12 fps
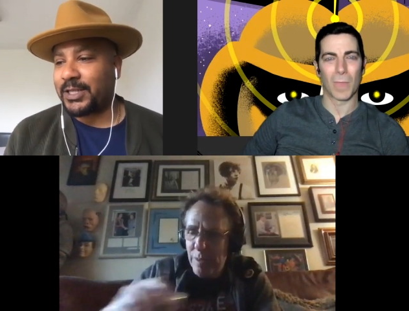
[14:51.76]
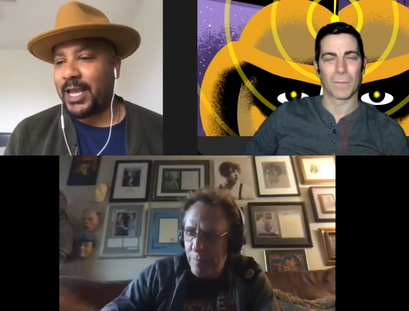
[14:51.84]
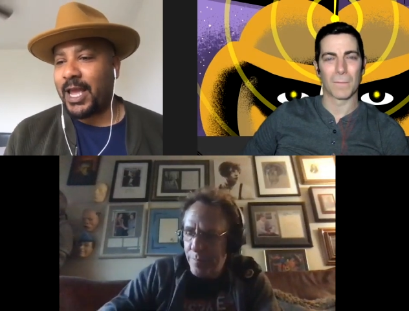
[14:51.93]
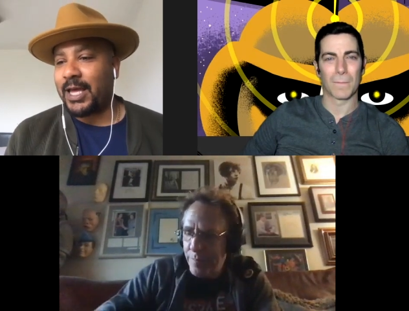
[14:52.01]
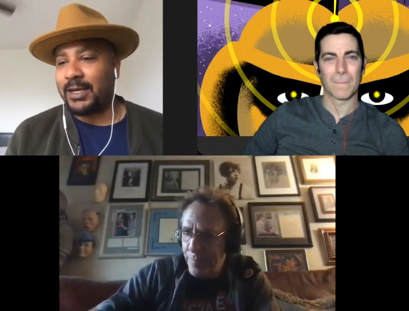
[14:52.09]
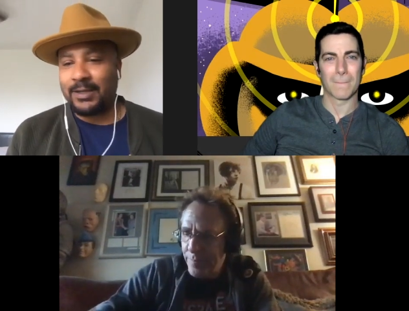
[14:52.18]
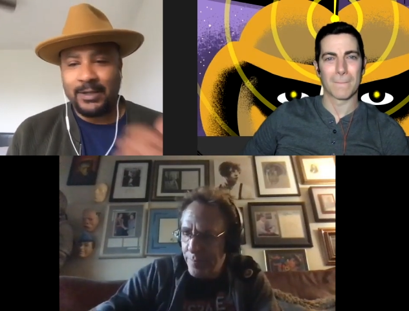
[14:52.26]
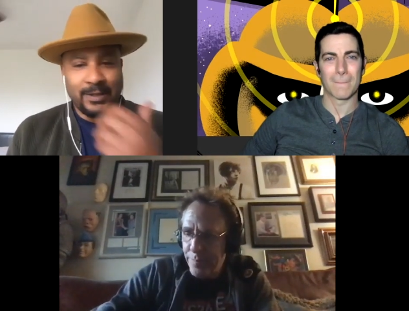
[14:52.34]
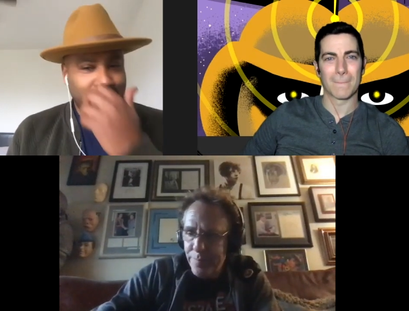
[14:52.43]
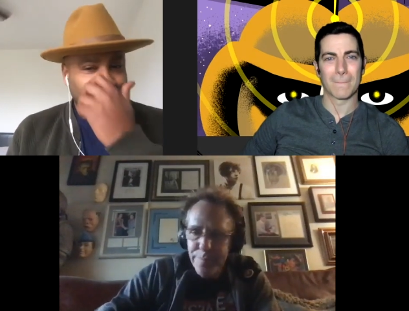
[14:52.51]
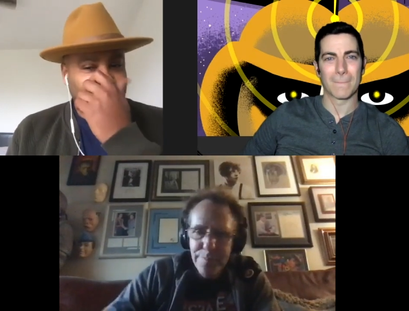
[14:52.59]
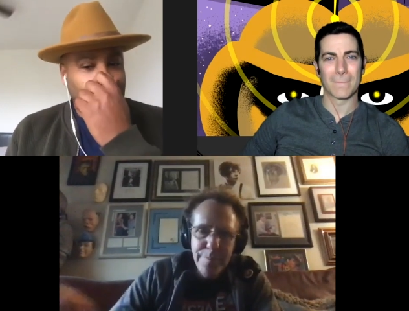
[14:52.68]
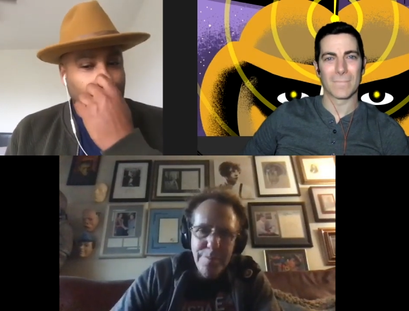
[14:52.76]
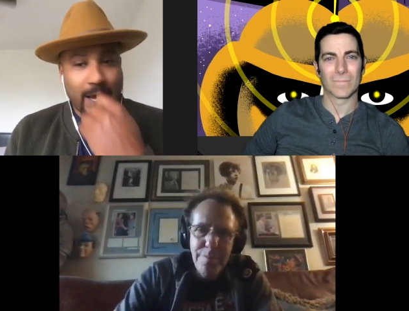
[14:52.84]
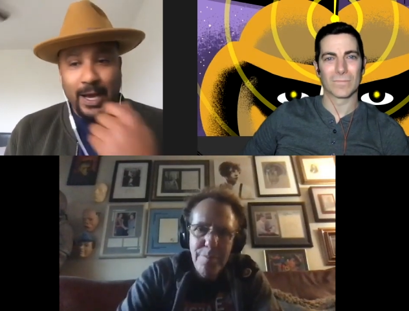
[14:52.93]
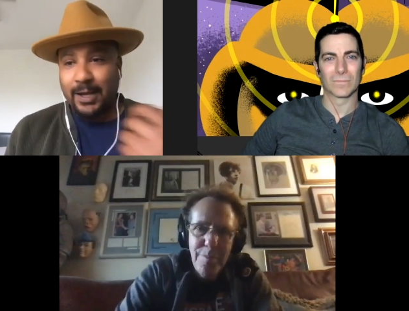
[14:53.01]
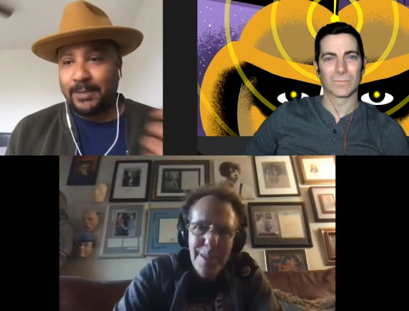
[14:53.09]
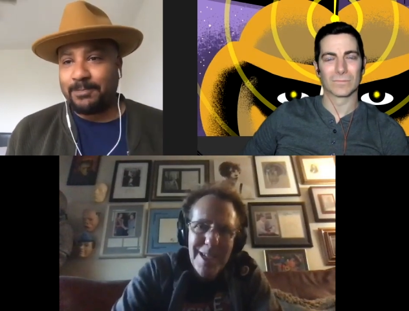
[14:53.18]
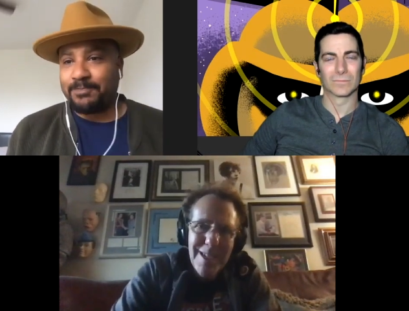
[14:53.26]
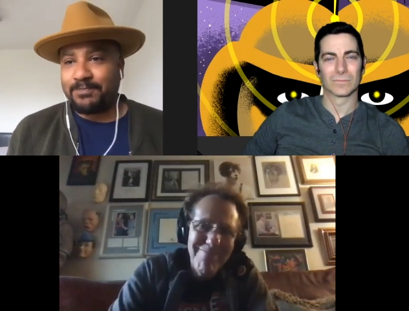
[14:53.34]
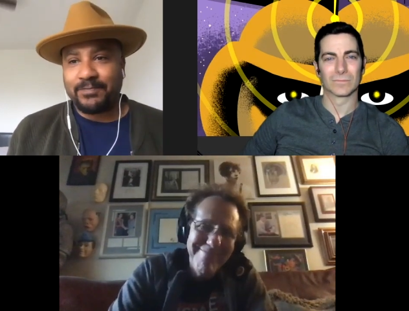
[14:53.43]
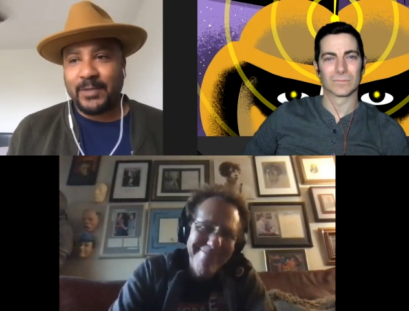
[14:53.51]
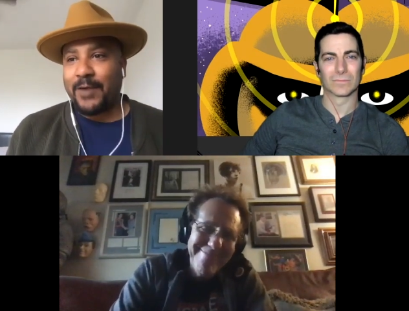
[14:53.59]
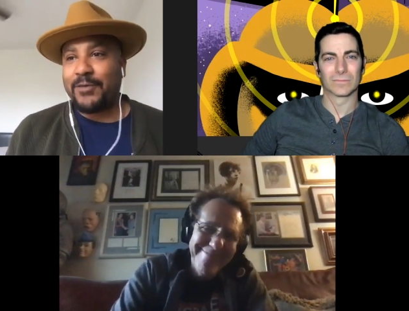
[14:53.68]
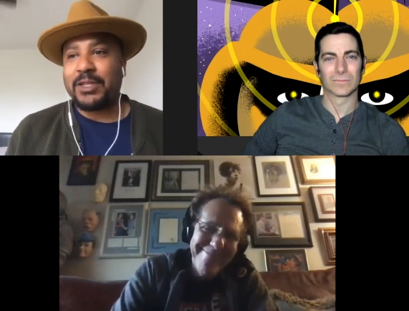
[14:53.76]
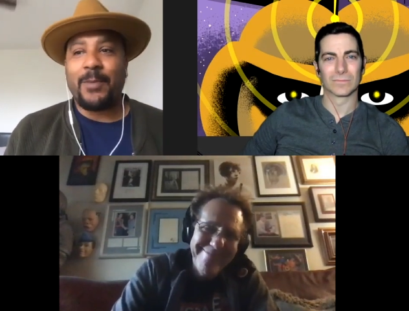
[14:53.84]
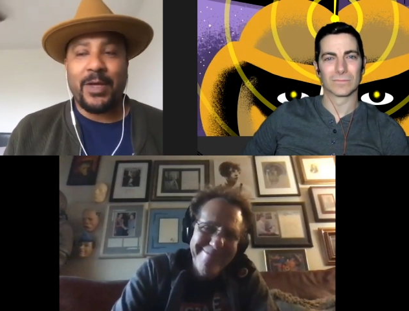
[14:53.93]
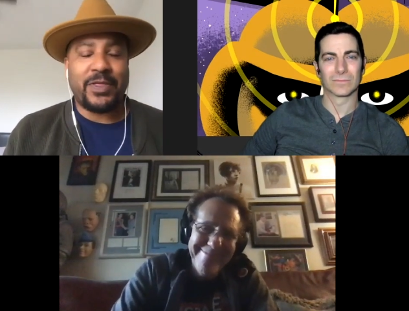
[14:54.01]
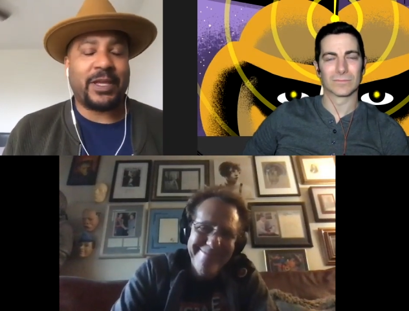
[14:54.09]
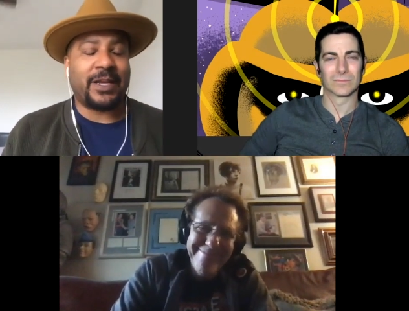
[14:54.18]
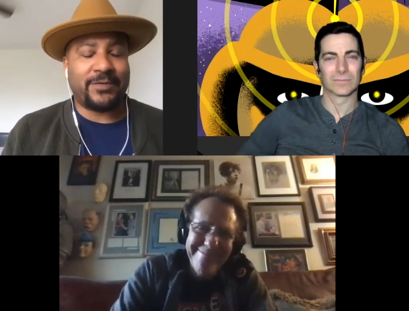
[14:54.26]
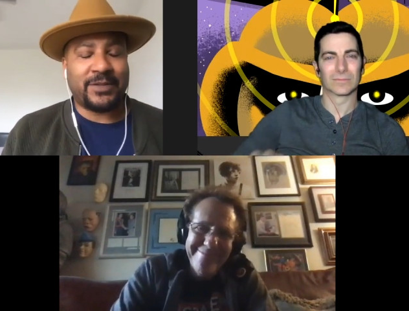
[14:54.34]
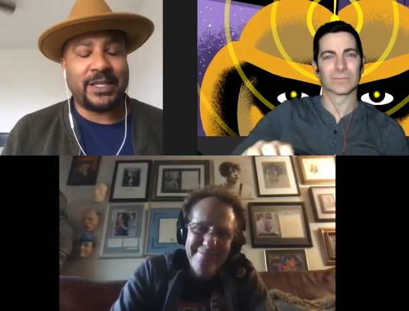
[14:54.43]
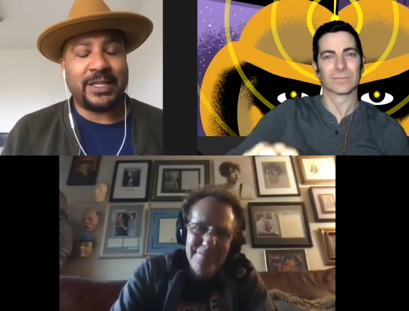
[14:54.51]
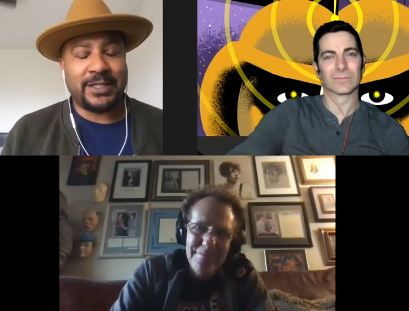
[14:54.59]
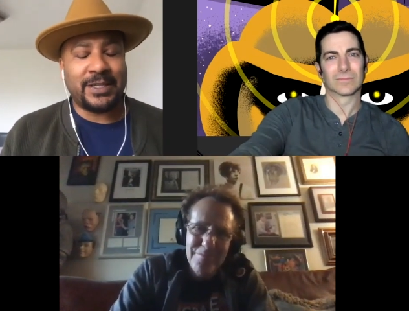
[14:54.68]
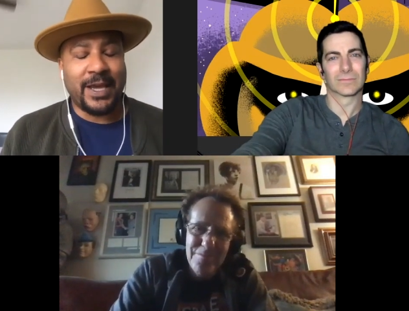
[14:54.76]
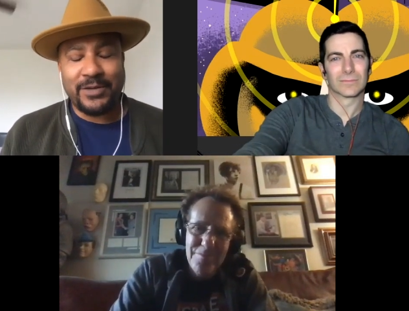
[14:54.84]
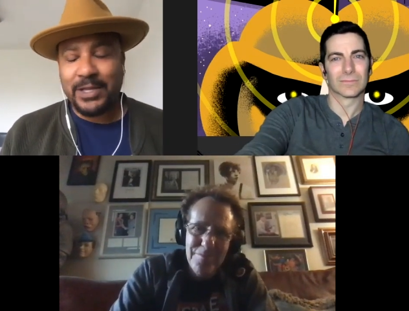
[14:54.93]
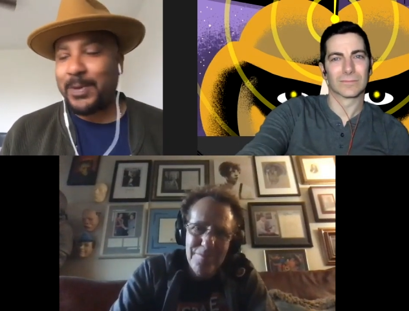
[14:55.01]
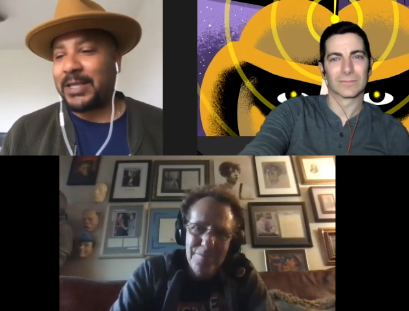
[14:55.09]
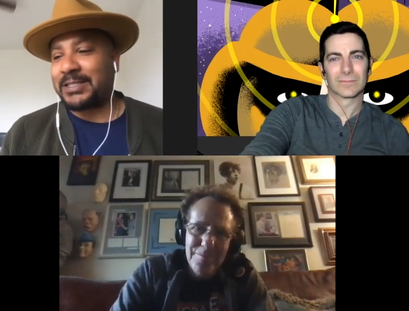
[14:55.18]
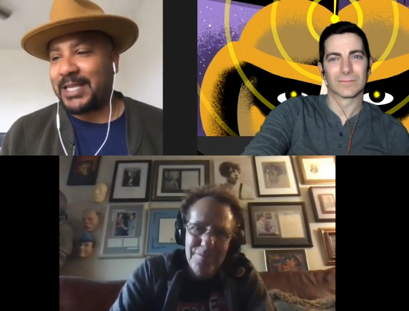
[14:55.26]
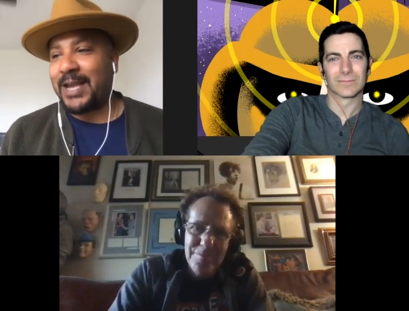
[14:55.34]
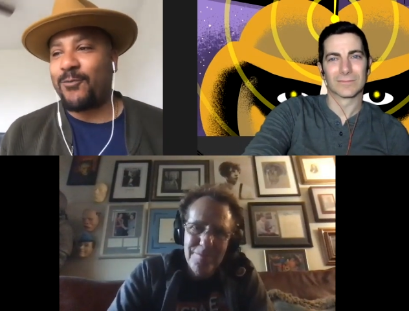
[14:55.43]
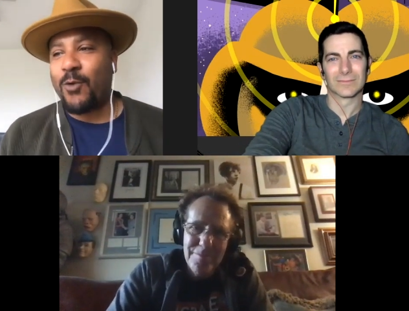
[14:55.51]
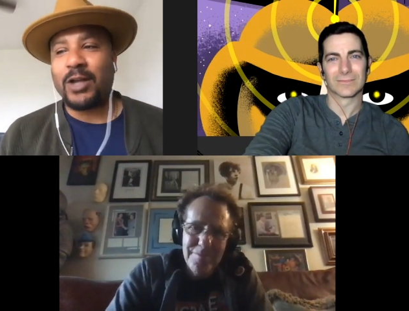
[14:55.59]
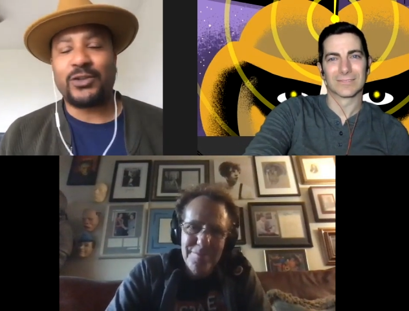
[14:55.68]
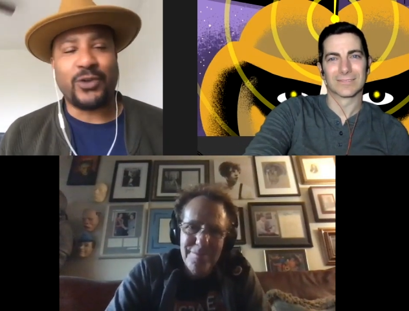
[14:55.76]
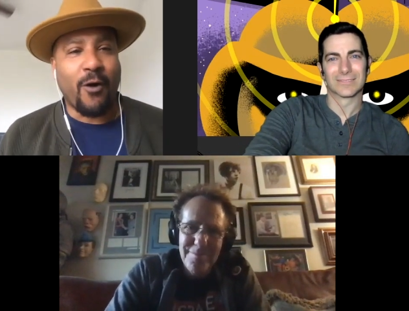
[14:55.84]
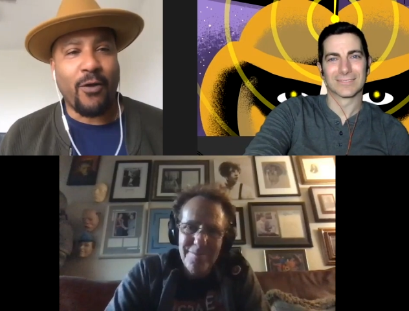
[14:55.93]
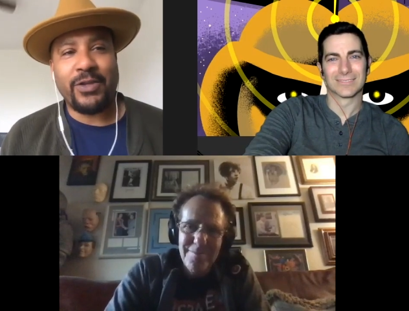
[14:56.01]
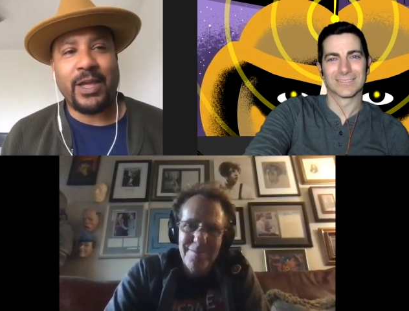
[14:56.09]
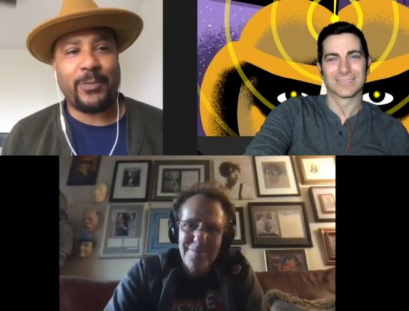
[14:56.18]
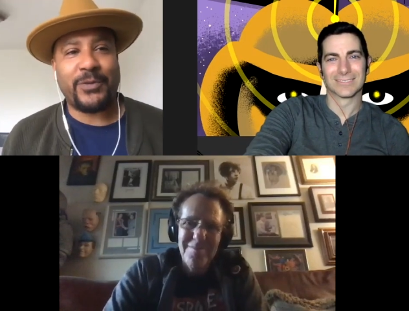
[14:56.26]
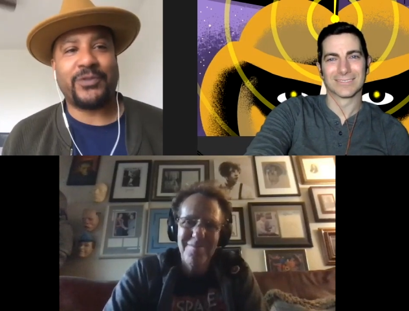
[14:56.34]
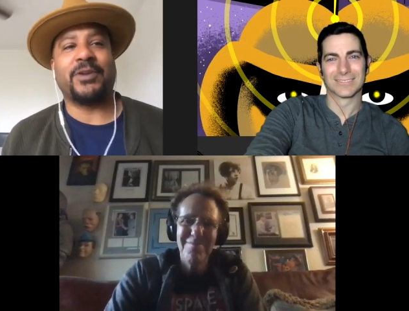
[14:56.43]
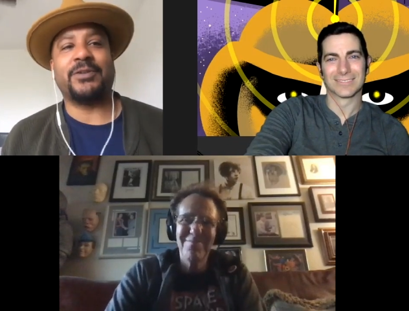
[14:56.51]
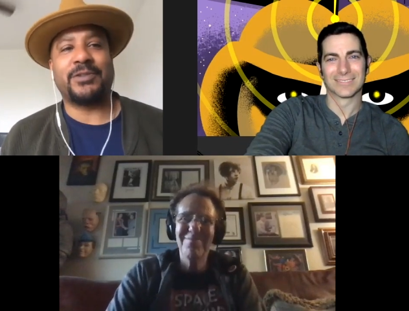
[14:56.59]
Speaker 1: can. Um, every time I think I've seen, every time I say I've watched all the episodes,